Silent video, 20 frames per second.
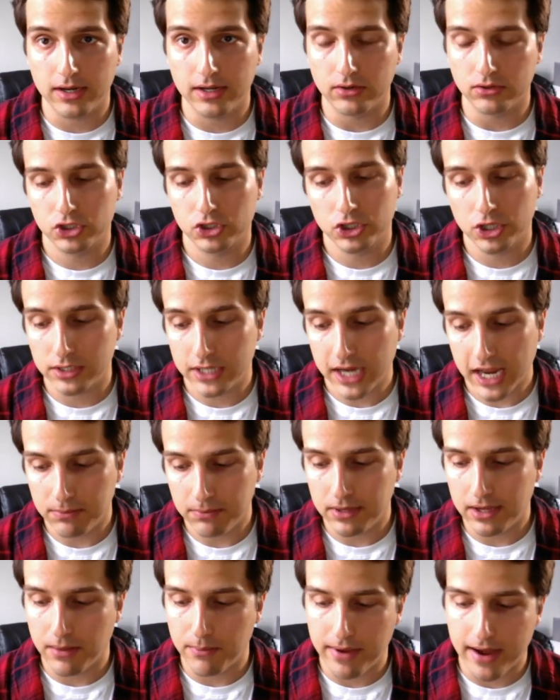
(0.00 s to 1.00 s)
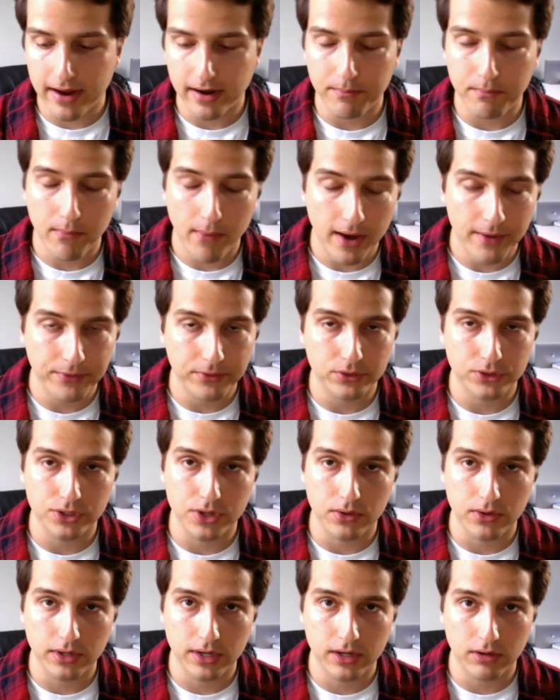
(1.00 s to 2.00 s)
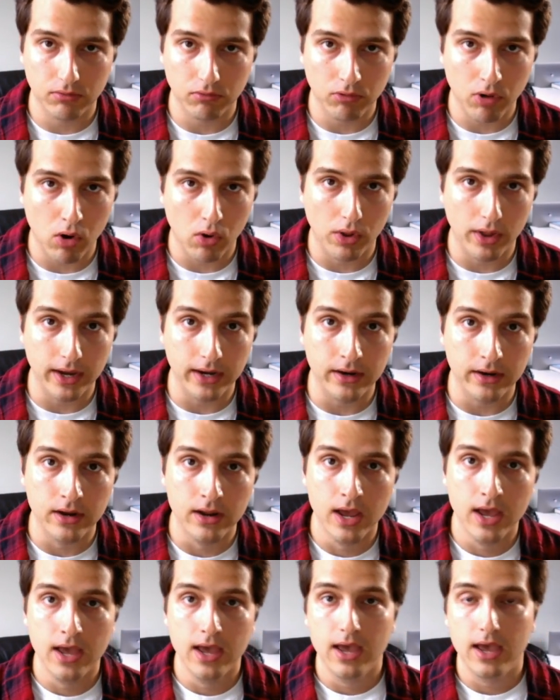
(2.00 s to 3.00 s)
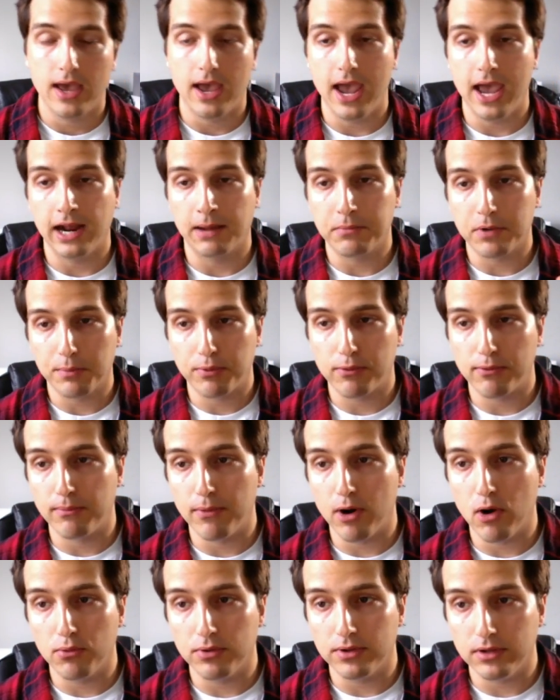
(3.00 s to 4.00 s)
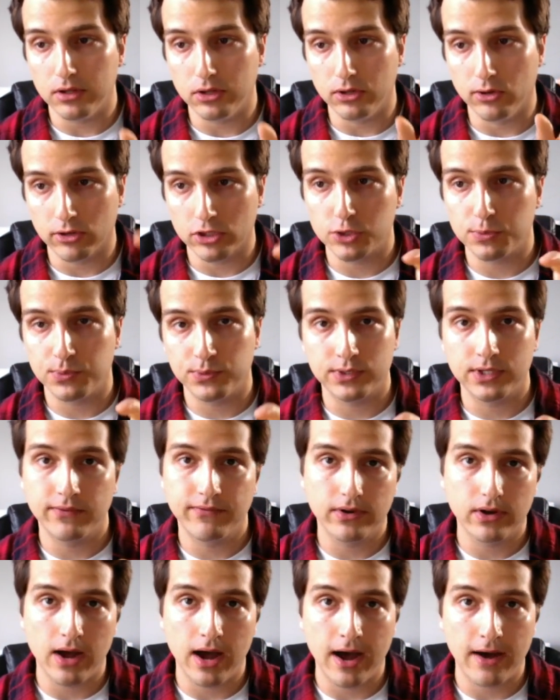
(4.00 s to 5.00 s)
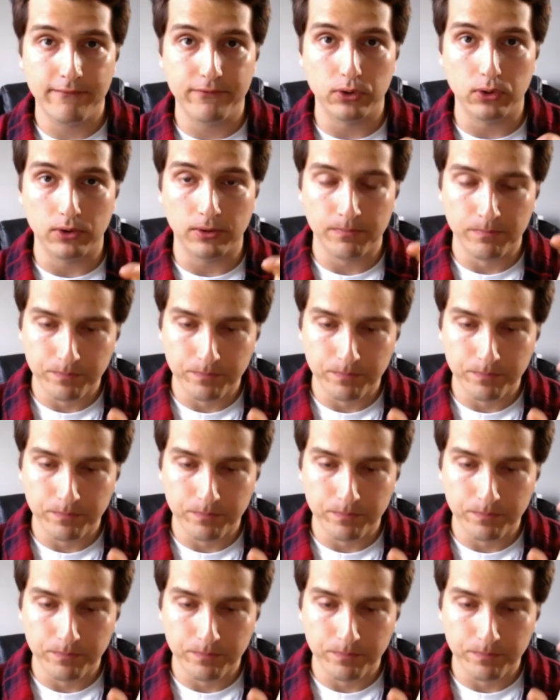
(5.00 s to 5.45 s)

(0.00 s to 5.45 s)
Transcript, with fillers: It should take me about a month or so to get it rolling, and I'm going to promote your specific offer